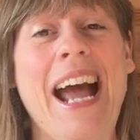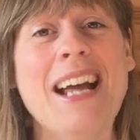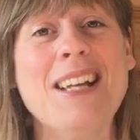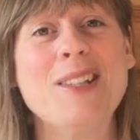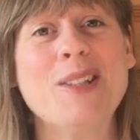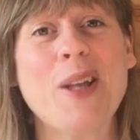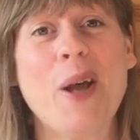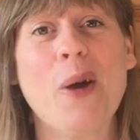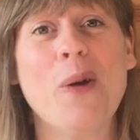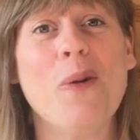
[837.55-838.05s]

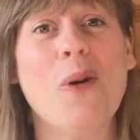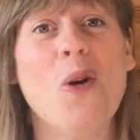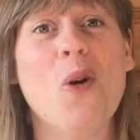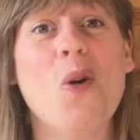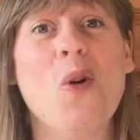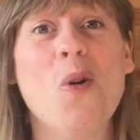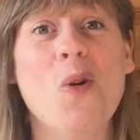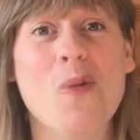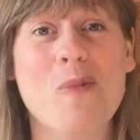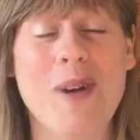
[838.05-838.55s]
So
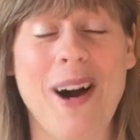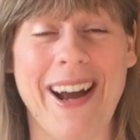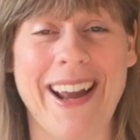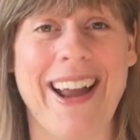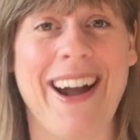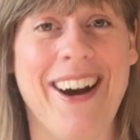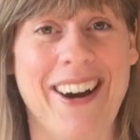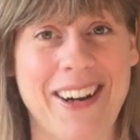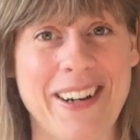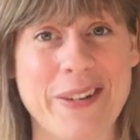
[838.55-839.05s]
all my
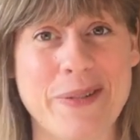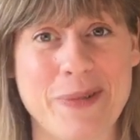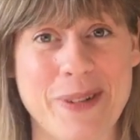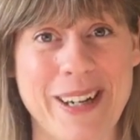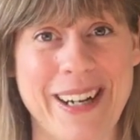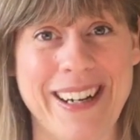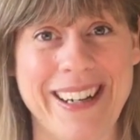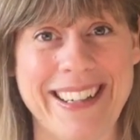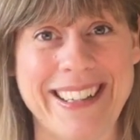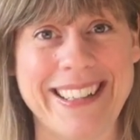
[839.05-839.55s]
hard
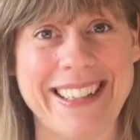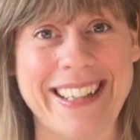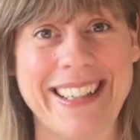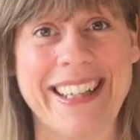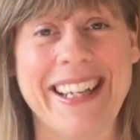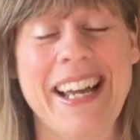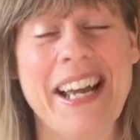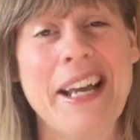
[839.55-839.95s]
work